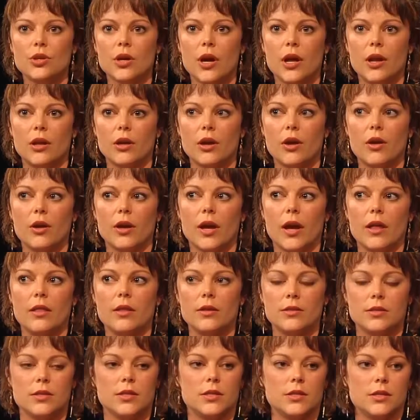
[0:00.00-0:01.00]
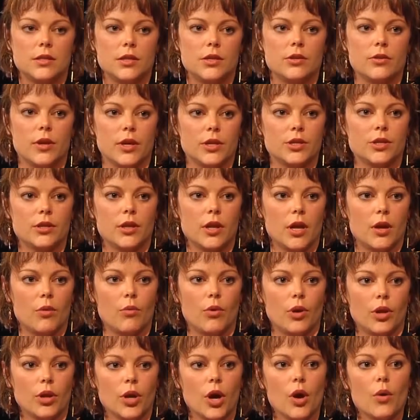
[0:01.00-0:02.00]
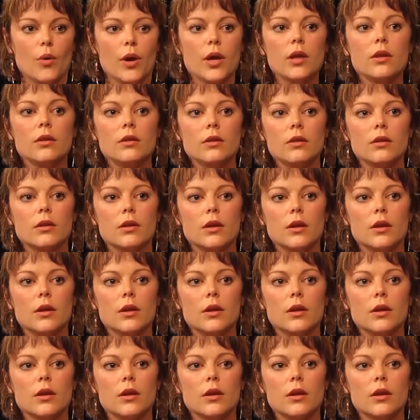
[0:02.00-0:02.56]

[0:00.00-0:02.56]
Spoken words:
you kind of go, okay, this is the direction that I want to go in?